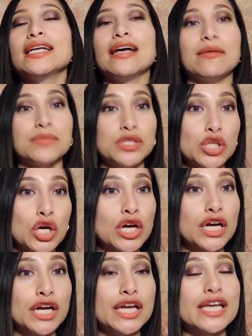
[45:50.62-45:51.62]
I'm
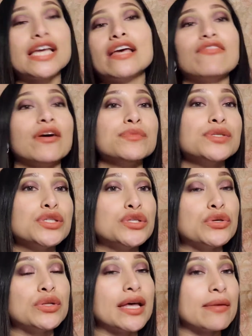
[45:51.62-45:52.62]
sorry if I'm
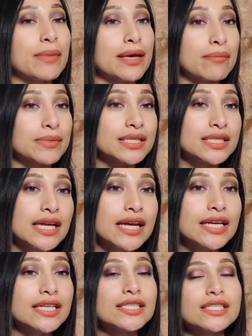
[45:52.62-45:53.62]
still like making
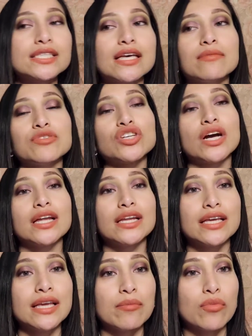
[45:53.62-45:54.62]
mistakes. I'm trying to
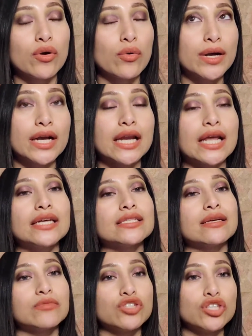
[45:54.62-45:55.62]
get more organized.
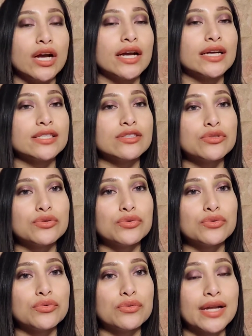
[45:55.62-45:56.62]
I'm trying
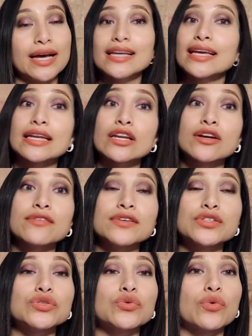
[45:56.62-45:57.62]
to not get
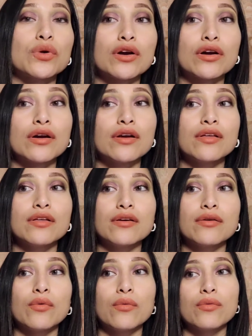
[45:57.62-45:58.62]
nervous or
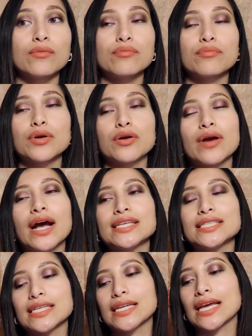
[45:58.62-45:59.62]

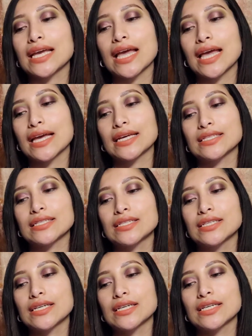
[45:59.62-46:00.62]
procrastinate and,
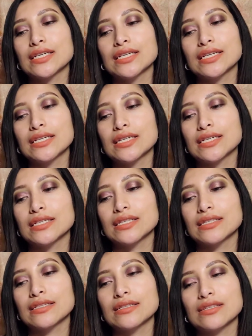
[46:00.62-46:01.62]

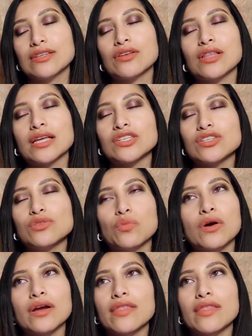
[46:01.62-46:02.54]
you know, like just worry